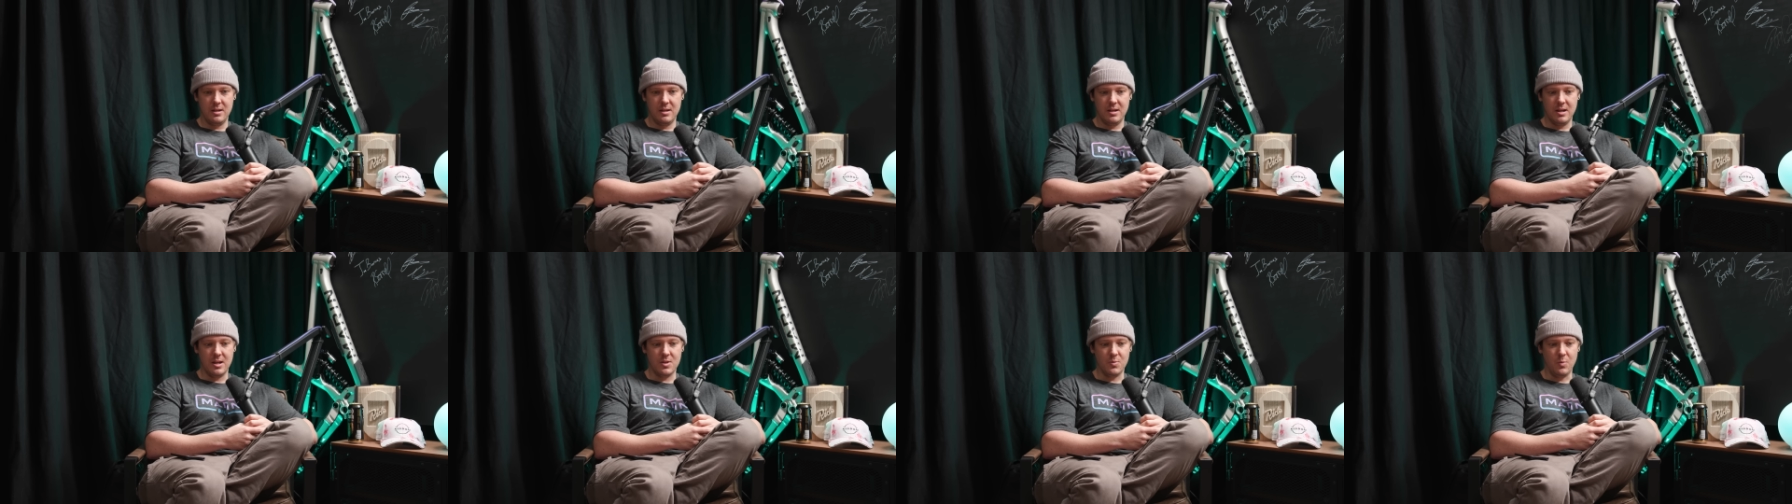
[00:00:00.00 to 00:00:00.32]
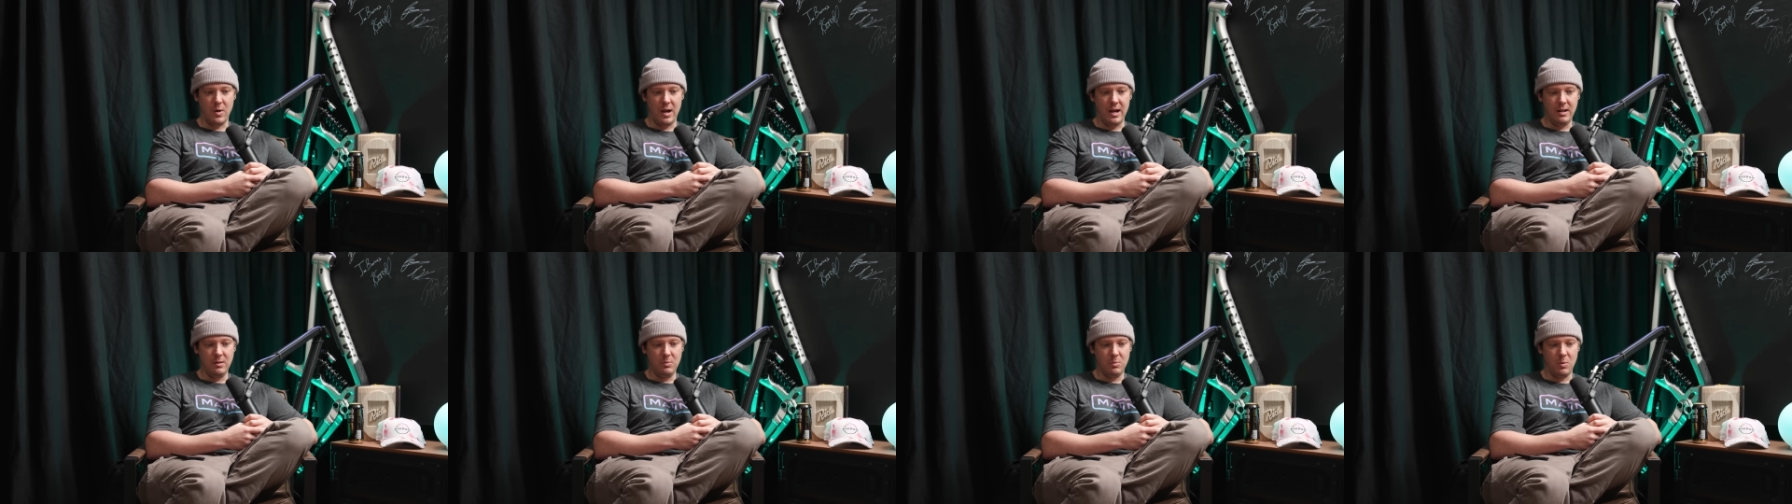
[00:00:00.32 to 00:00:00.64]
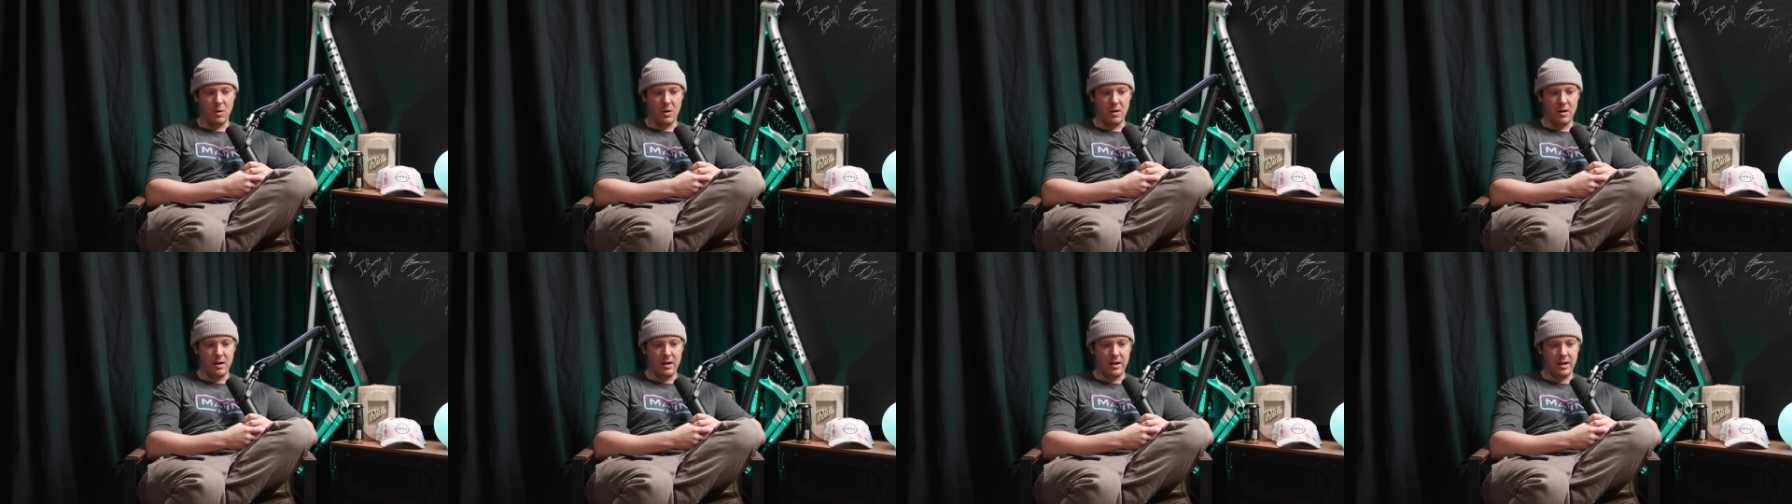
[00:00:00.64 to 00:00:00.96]
as
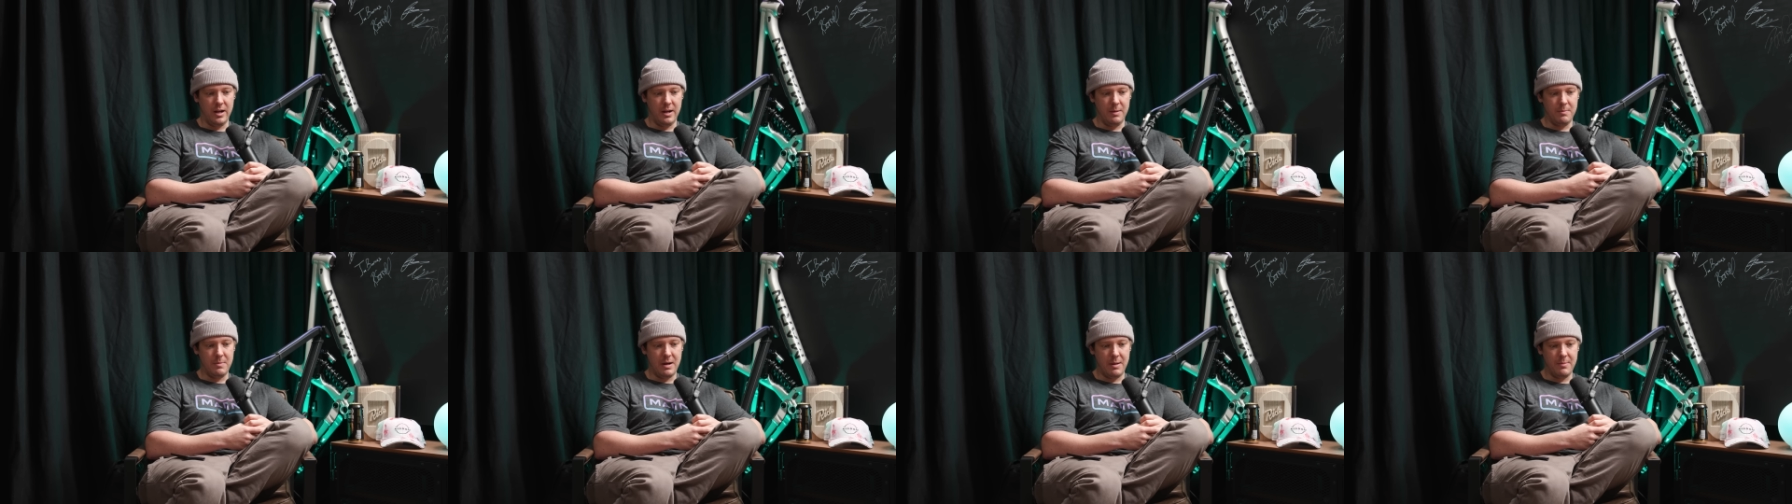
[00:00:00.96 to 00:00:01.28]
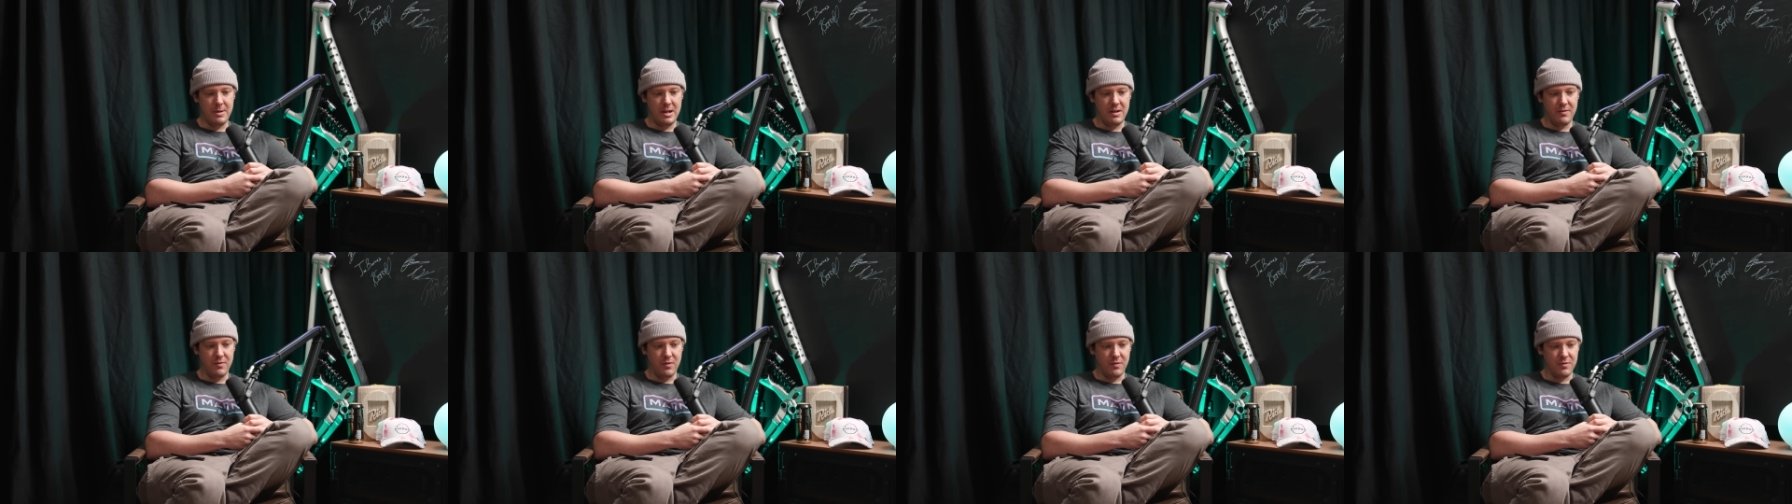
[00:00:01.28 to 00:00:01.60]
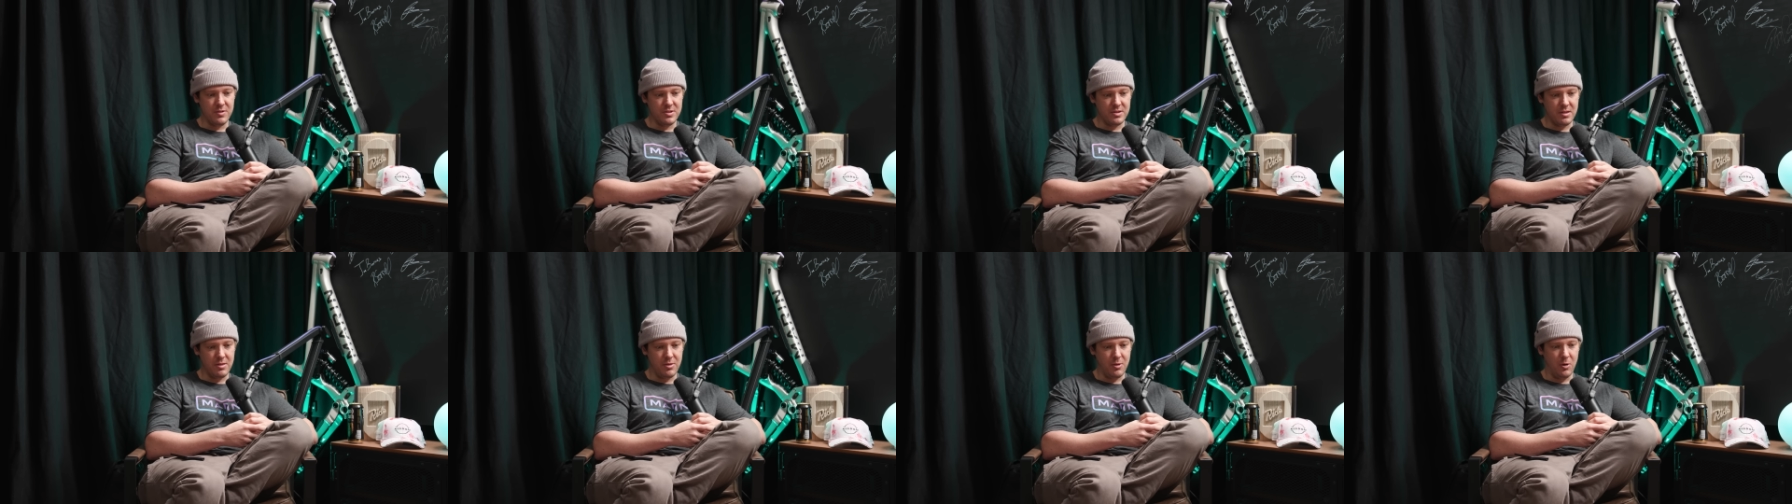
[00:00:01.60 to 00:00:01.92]
well I've obviously